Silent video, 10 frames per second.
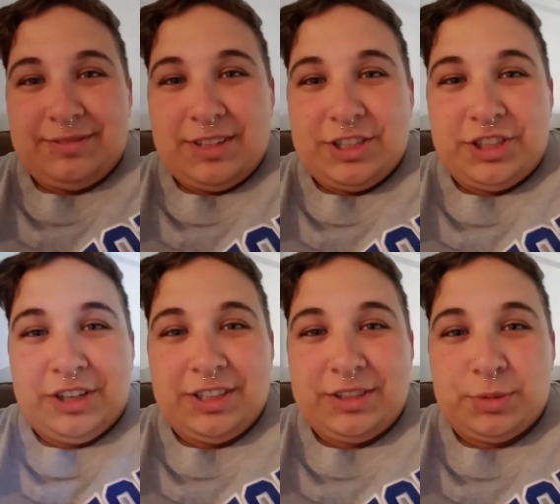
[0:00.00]
share
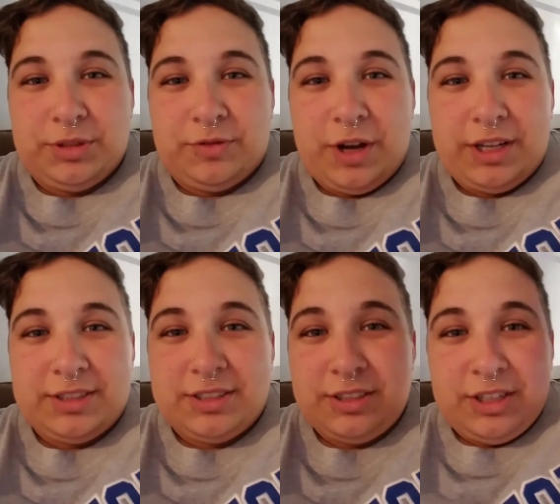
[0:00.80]
this with your
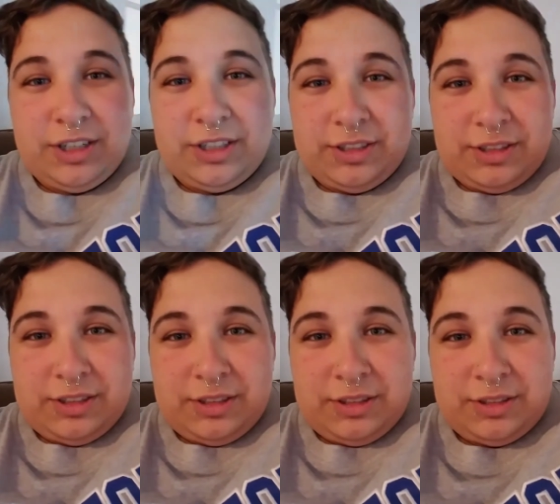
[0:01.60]
friends,
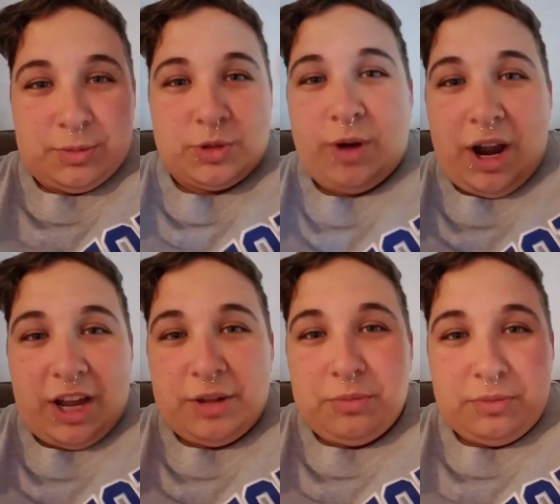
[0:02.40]

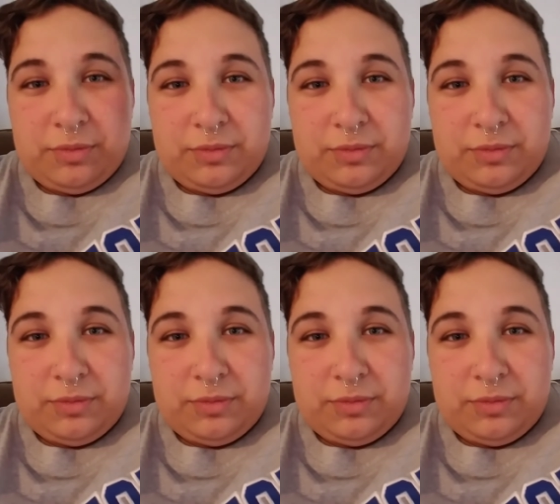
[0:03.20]
subscribe.